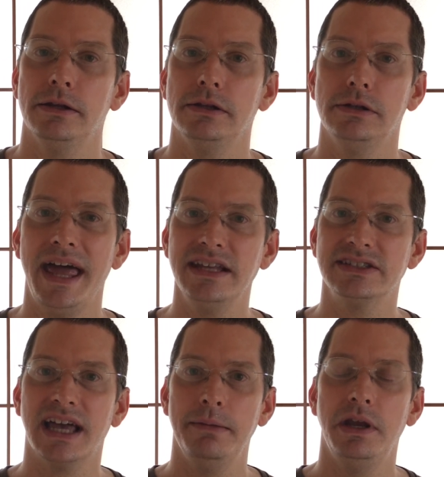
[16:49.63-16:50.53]
Let
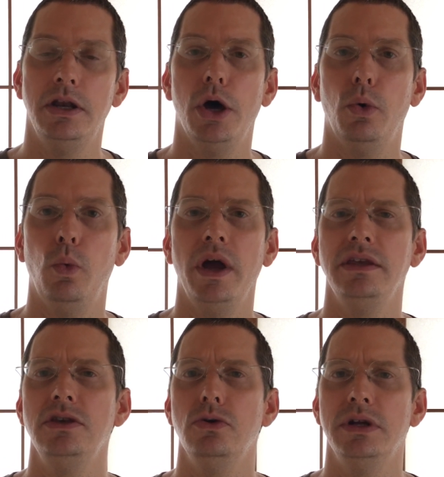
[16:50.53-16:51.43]
Simon know what
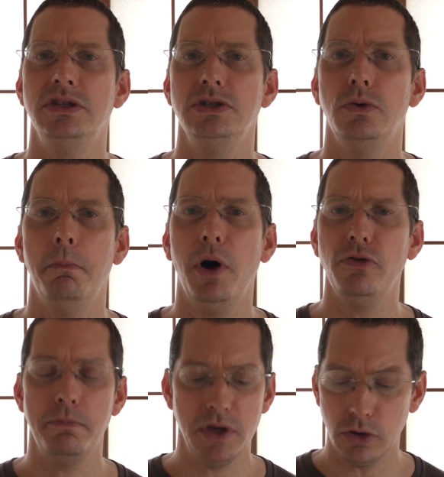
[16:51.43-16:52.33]
you would do.
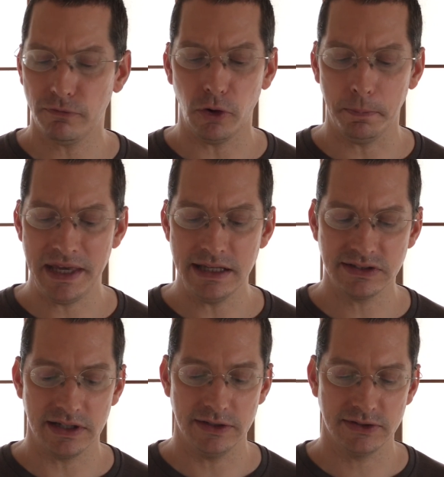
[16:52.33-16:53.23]
Both beautiful
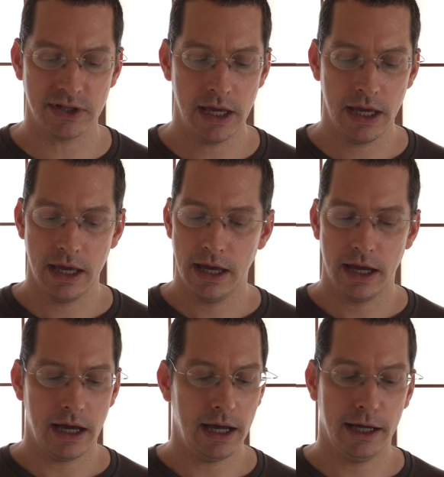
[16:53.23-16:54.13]
pieces,
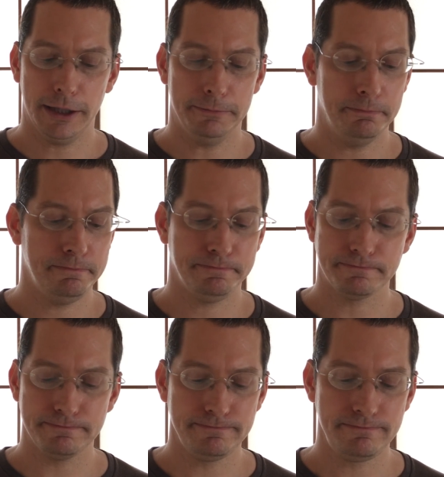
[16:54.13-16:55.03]
but I'm
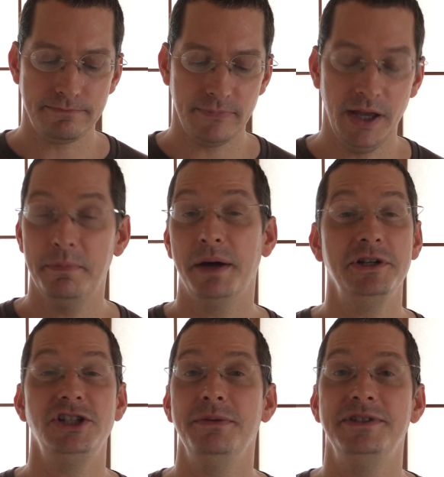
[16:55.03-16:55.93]
a
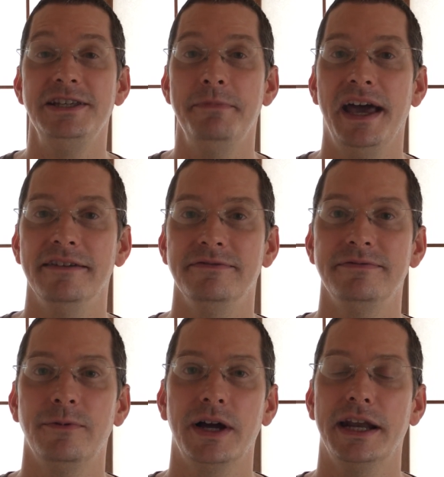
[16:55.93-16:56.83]
GMT man.
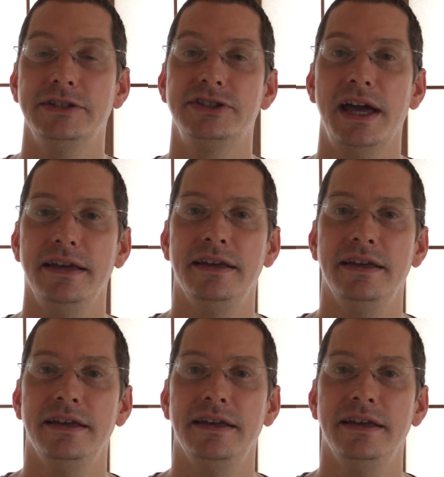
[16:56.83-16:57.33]
What can I say?